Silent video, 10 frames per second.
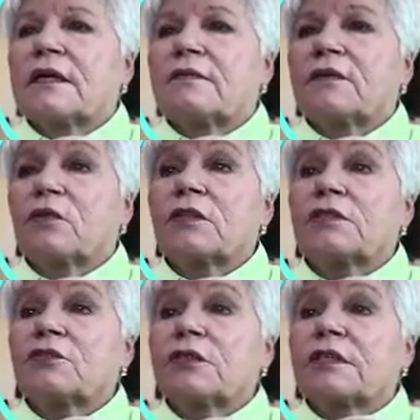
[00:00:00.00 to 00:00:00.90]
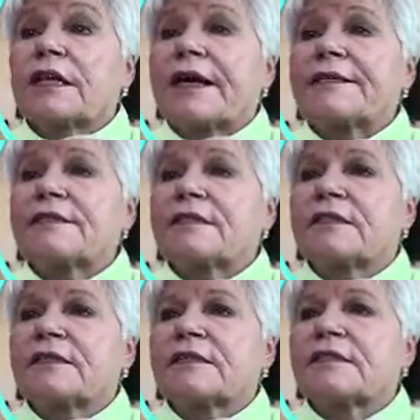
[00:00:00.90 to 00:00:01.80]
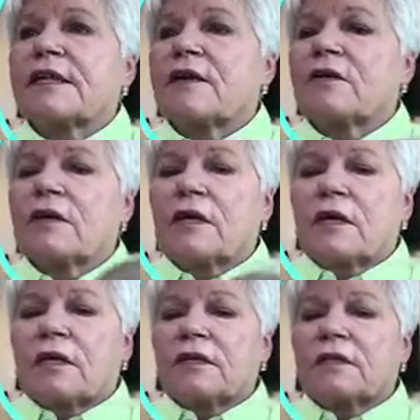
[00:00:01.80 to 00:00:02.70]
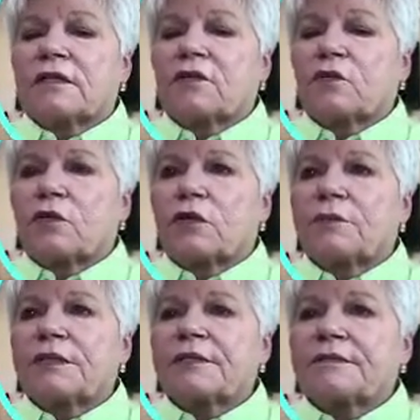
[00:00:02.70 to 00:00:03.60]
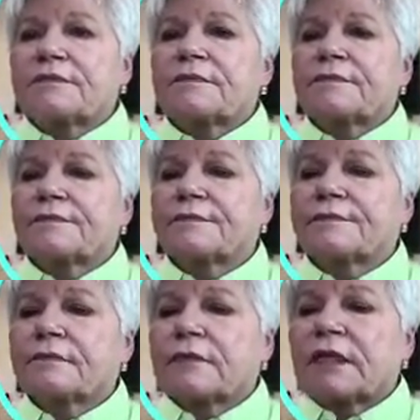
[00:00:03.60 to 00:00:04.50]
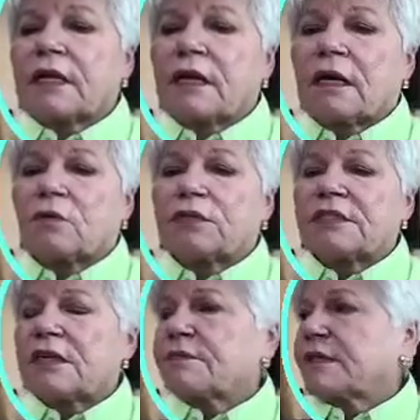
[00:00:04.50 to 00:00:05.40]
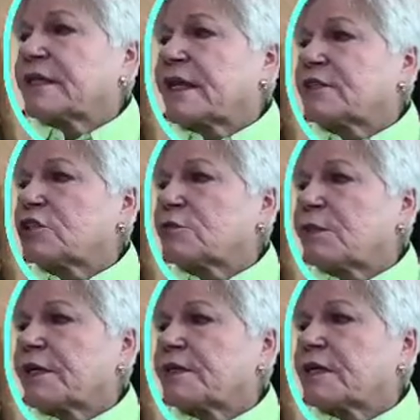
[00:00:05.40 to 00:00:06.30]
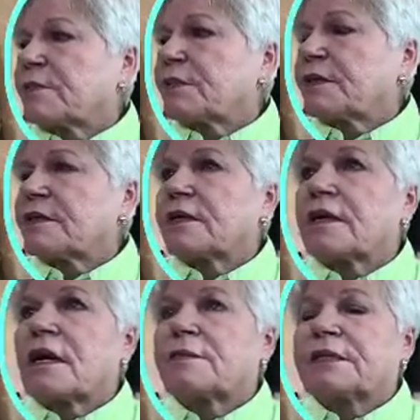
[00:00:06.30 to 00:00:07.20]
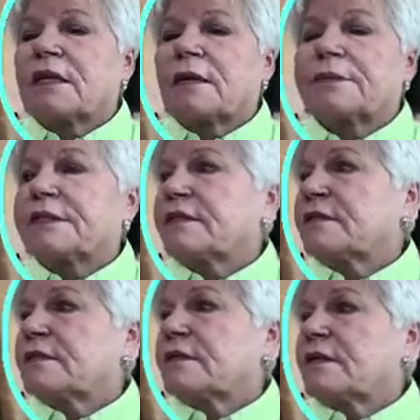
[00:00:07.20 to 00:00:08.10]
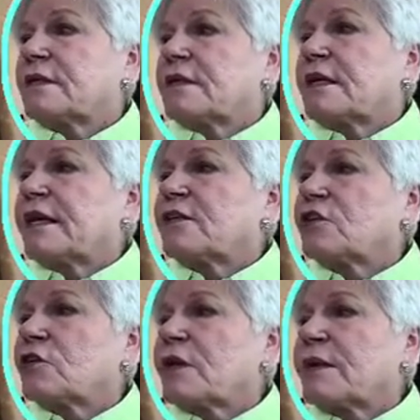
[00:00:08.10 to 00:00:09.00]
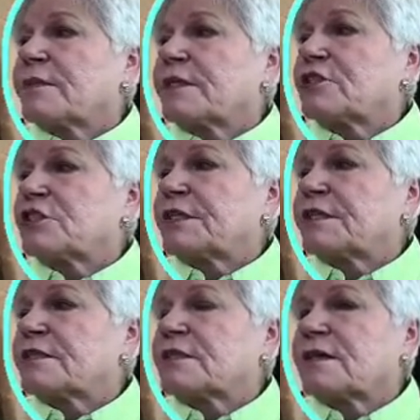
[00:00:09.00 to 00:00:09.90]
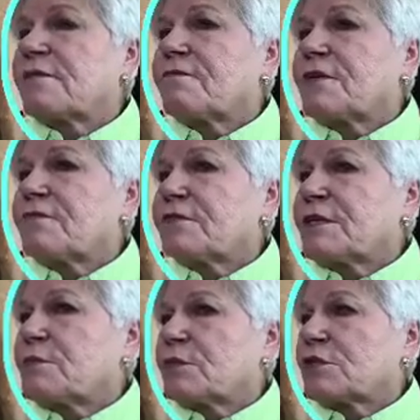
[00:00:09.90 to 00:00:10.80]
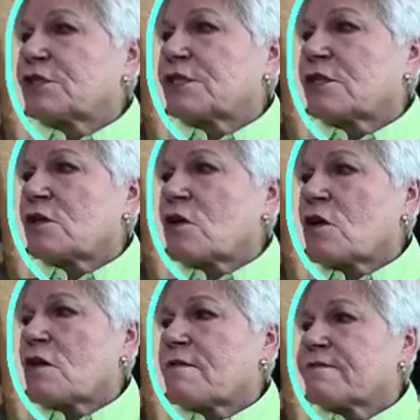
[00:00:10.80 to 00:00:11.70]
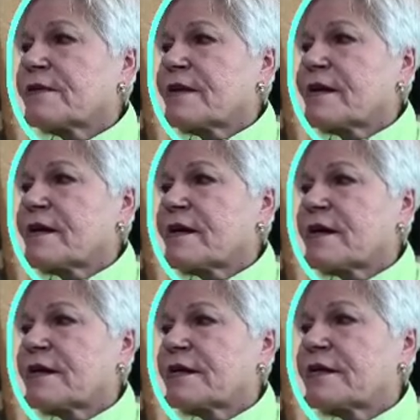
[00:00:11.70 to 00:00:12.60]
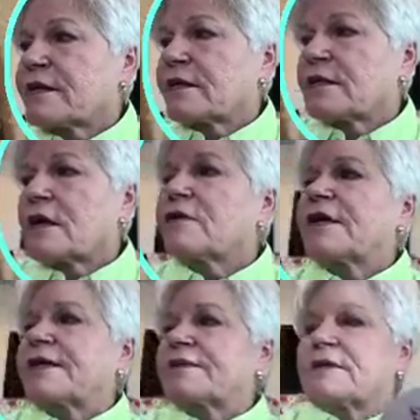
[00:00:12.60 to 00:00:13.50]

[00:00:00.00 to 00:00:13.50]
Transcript: That we're going to do a class in this. Now, the little ornament was something that I just picked up at Hobby Lobby. And you know how much it is. 50% off, yay. Okay,